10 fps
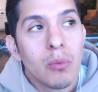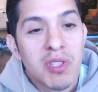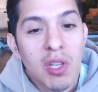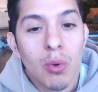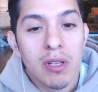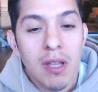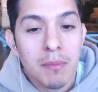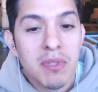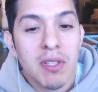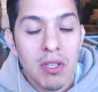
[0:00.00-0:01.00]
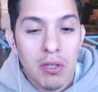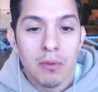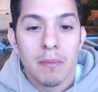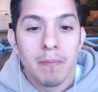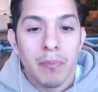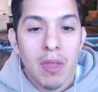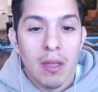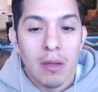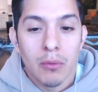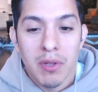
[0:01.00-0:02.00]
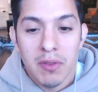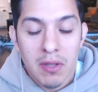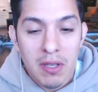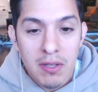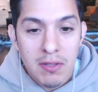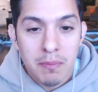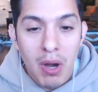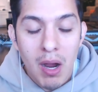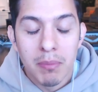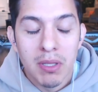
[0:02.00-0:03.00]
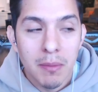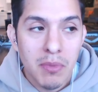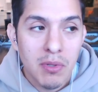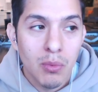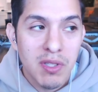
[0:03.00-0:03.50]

when someone comes to you with these problems?